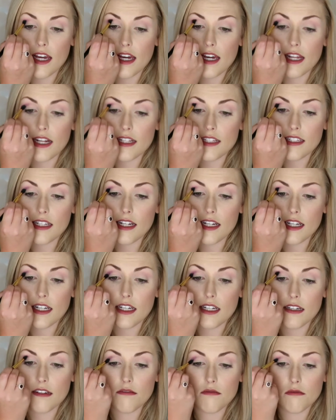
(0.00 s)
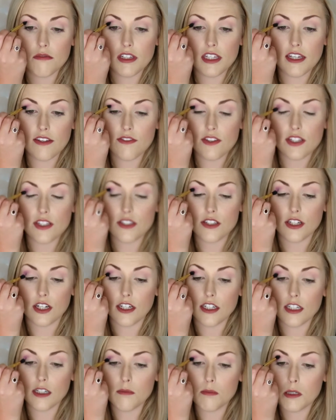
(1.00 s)
And it's going to give this
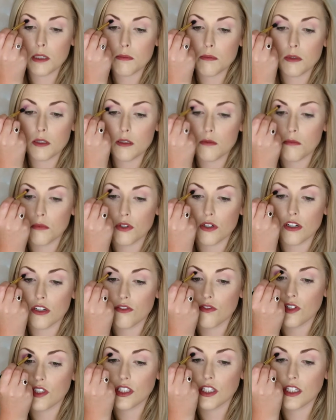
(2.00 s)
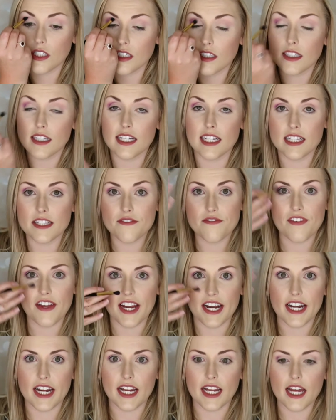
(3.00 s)
darker purple more of a look that it's
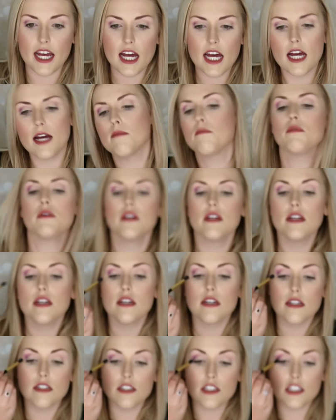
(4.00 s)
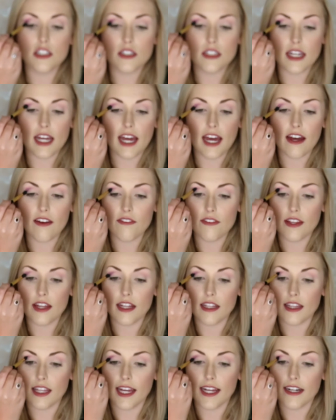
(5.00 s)
fading up, just to have
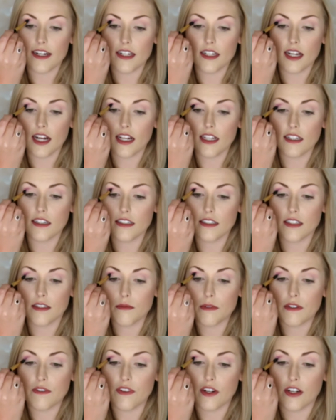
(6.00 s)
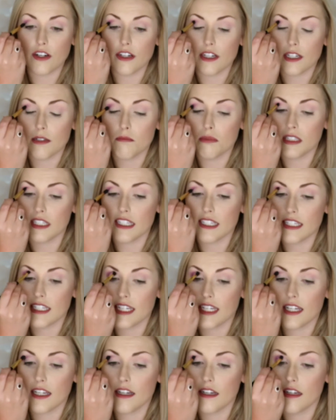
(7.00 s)
that lighter color that we've already
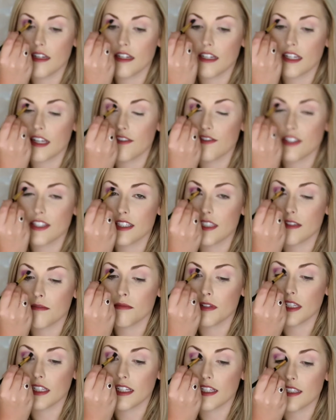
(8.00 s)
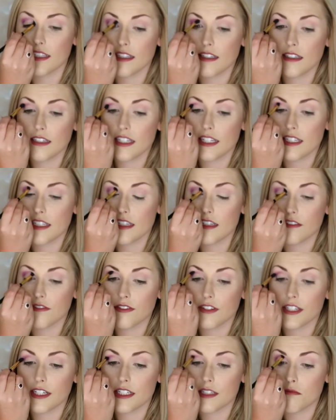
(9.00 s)
blended. It gives us something that's a little easier
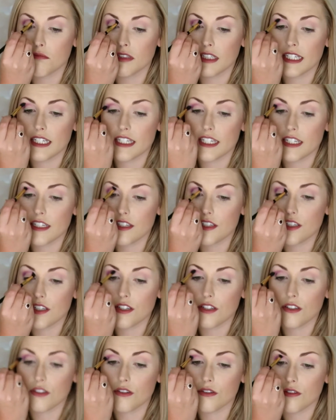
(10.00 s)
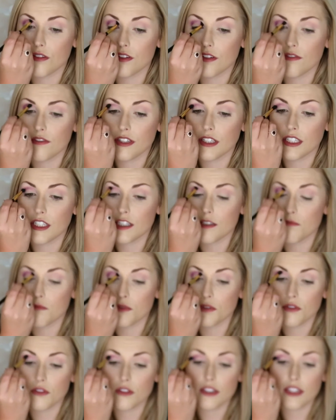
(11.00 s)
for it to blend into and really
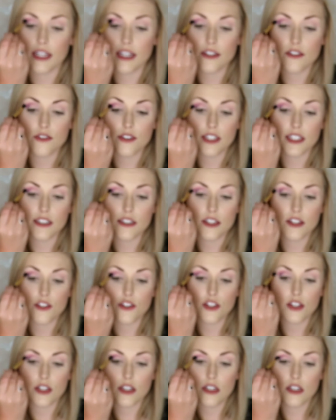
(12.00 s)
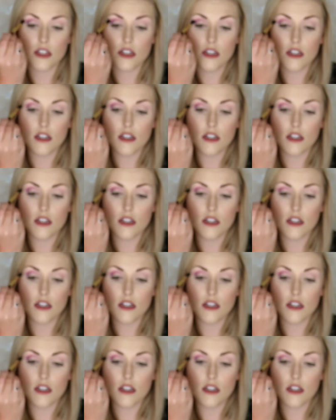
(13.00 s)
smooth that transition.